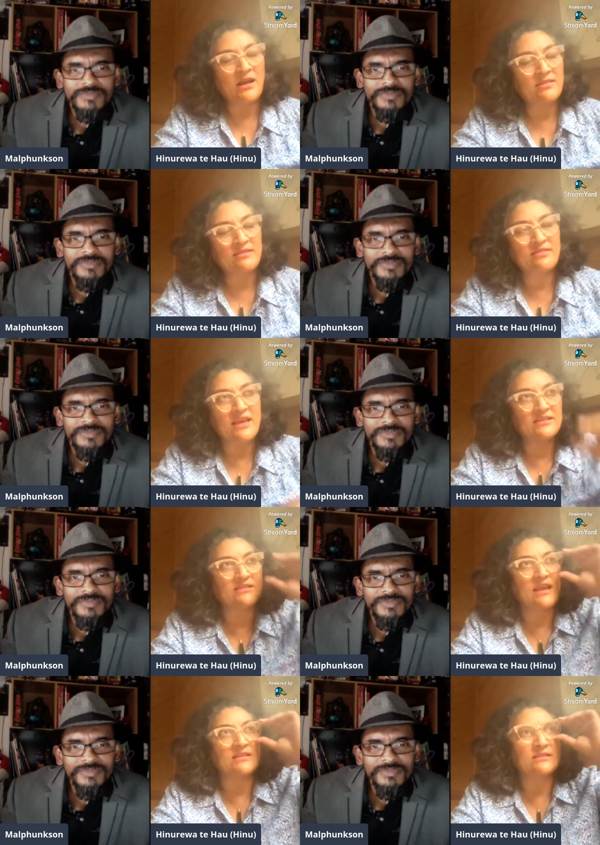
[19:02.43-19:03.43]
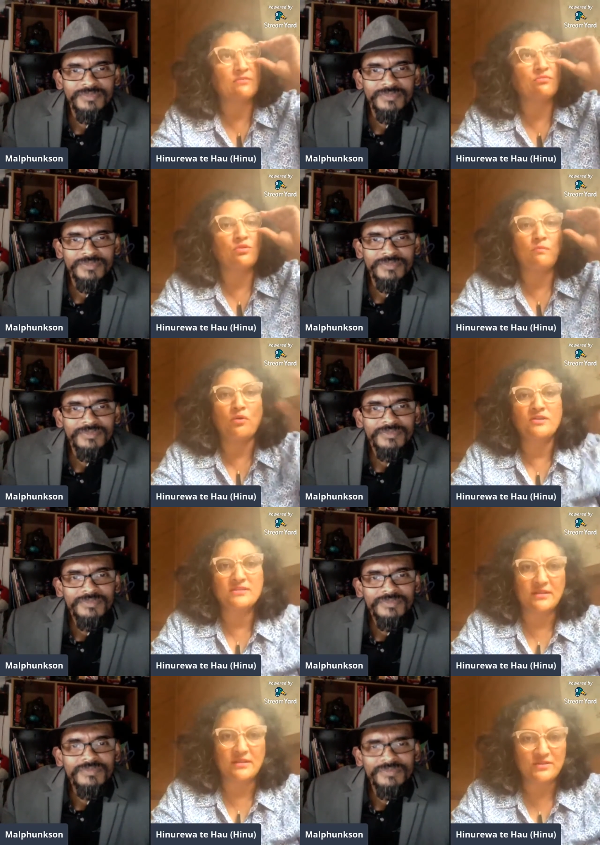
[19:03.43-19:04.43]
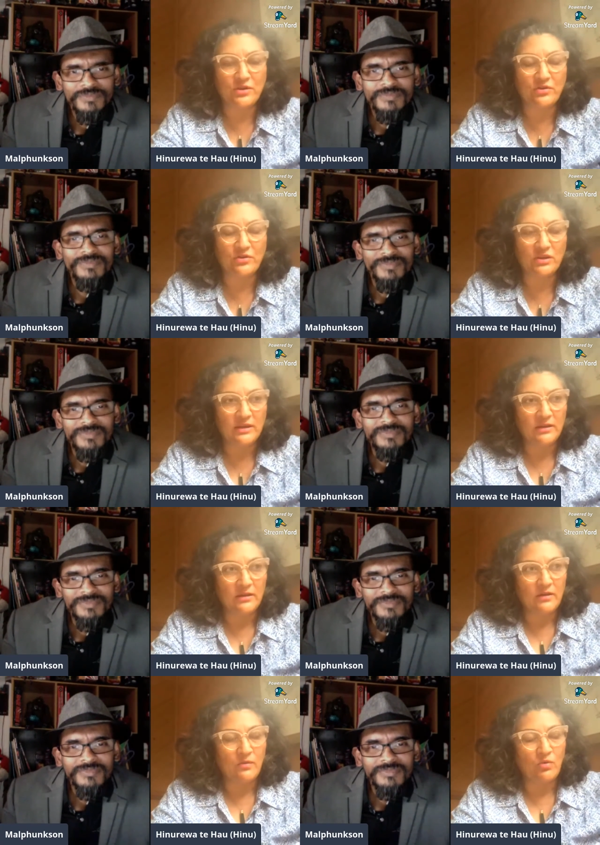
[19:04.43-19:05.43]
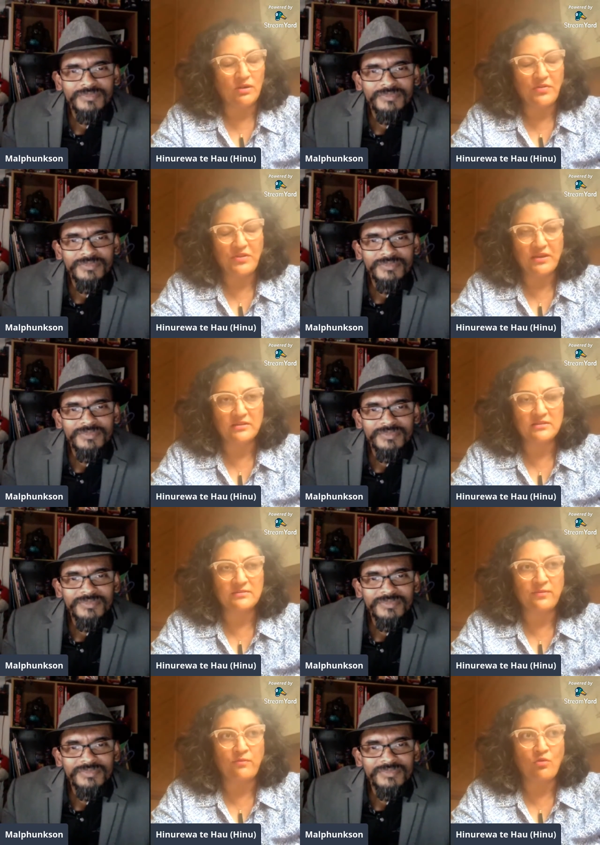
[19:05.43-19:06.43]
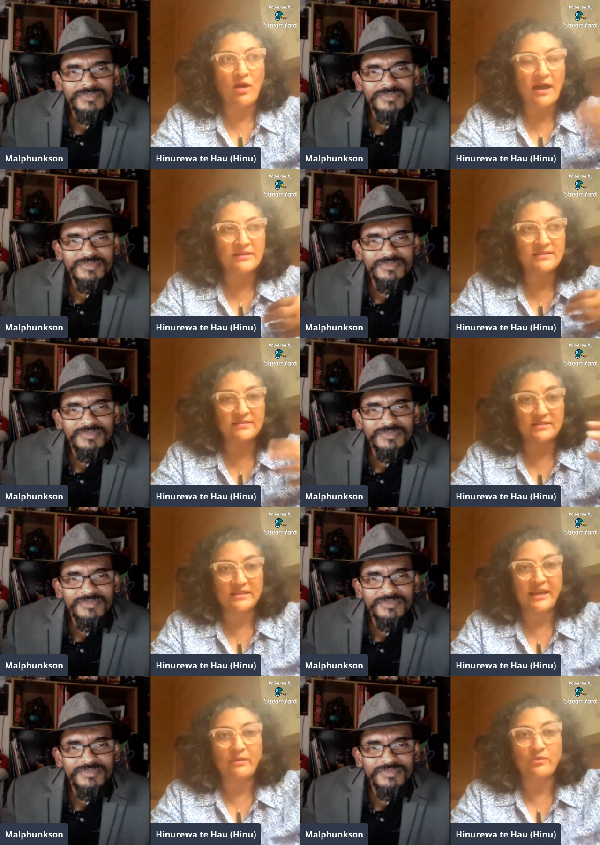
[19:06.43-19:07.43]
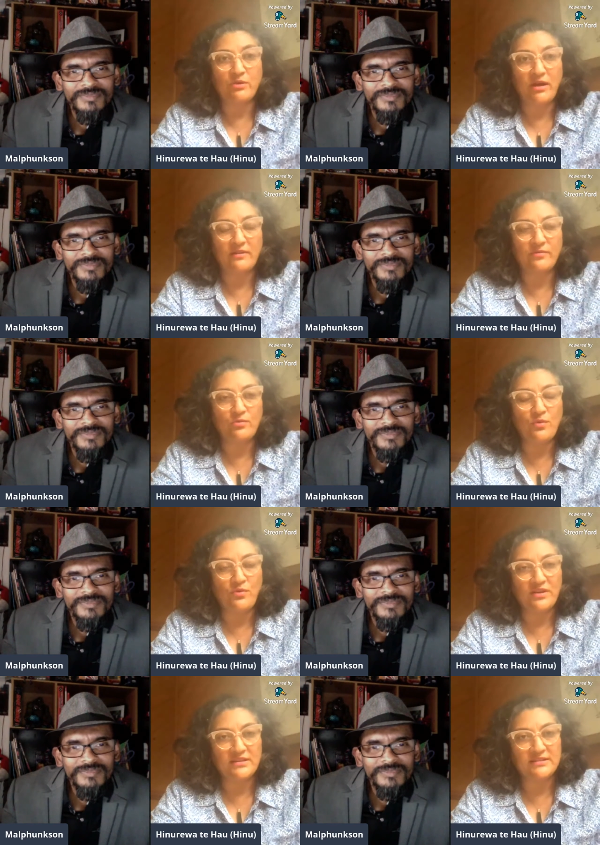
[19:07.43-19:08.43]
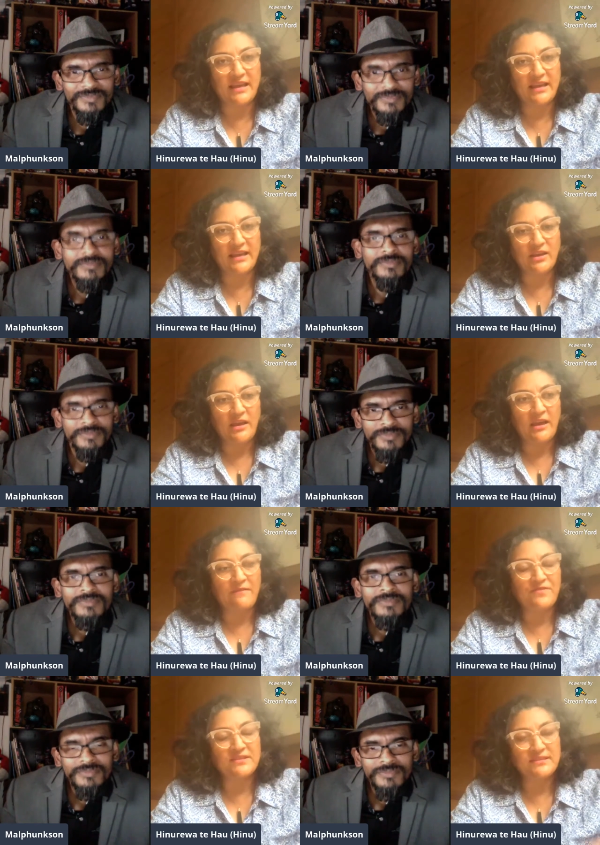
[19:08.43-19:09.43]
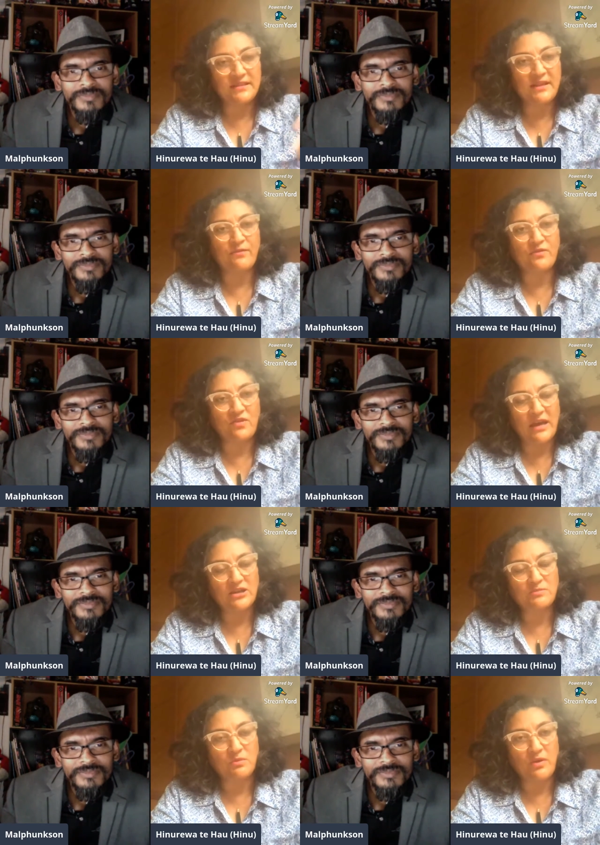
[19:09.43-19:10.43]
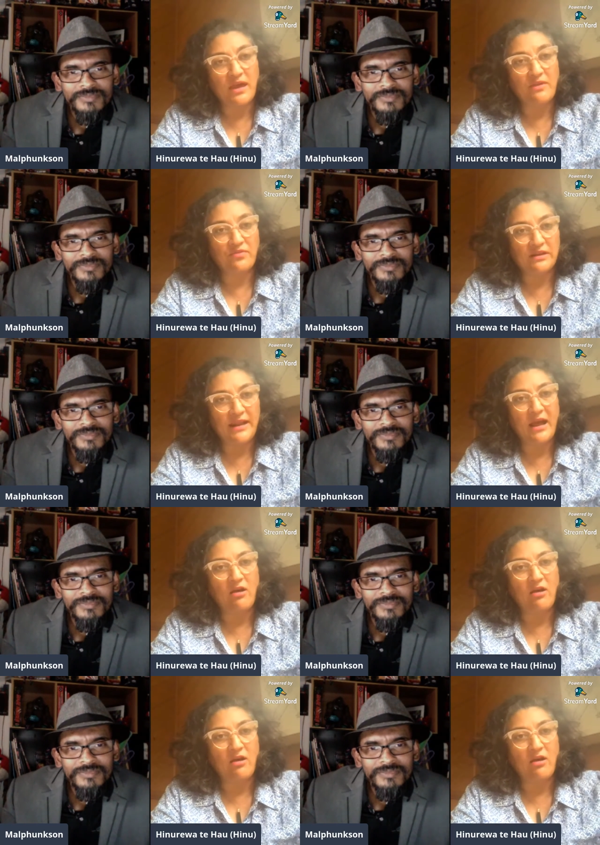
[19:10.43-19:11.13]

Speaker 1: And I think that's a real positive. So one of the things for us as a team with Creative Northland is saying, if this is the level of engagement we're having